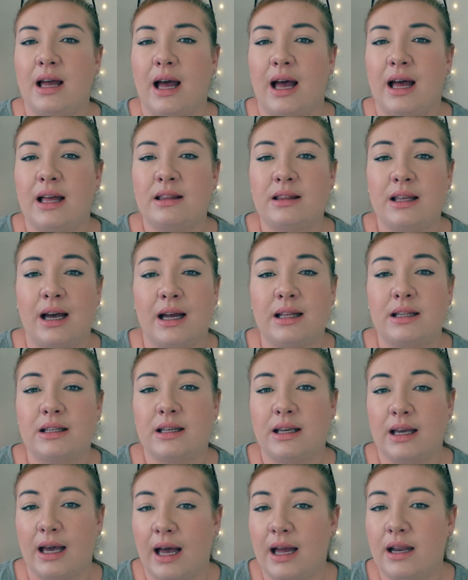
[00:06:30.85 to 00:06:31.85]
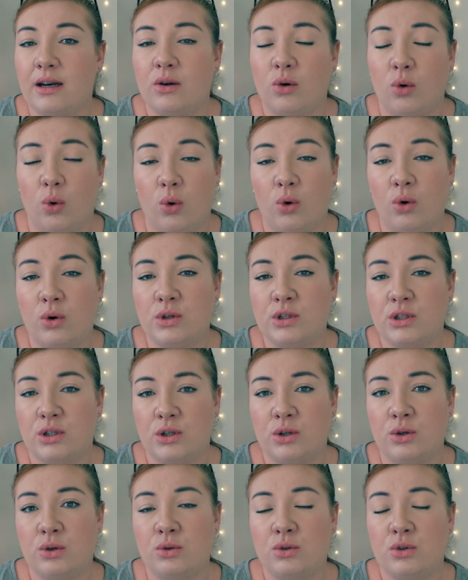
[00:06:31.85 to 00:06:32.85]
and that can cause
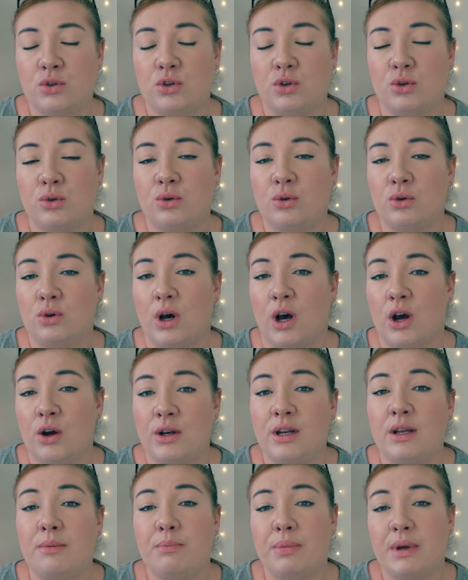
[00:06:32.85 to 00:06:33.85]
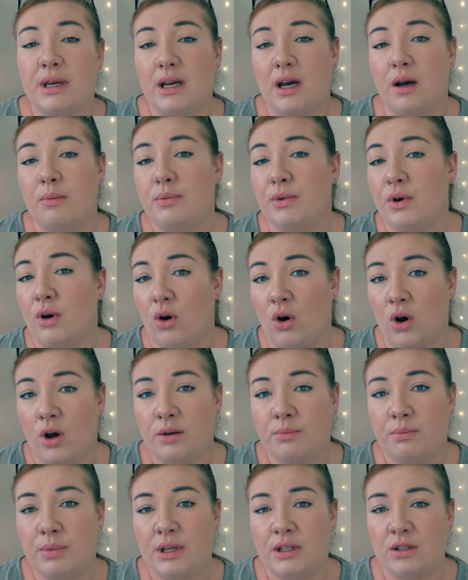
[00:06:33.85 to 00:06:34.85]
you to only pick up the
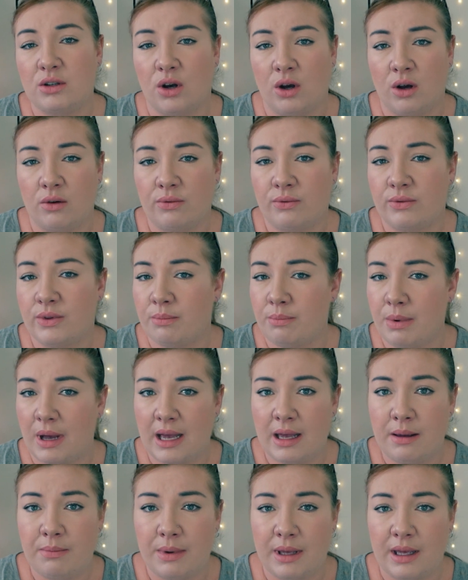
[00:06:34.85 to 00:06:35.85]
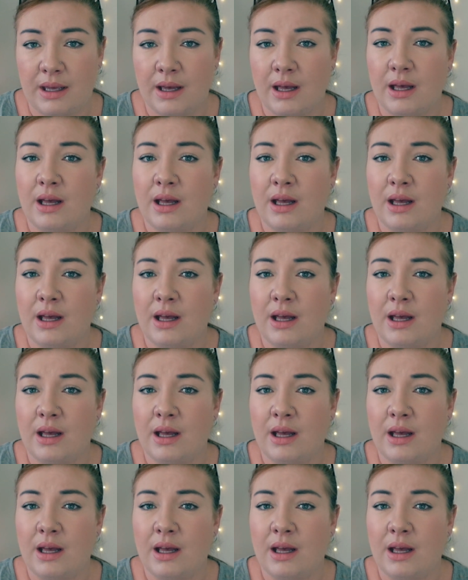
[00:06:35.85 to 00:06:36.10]
heartbeat of the baby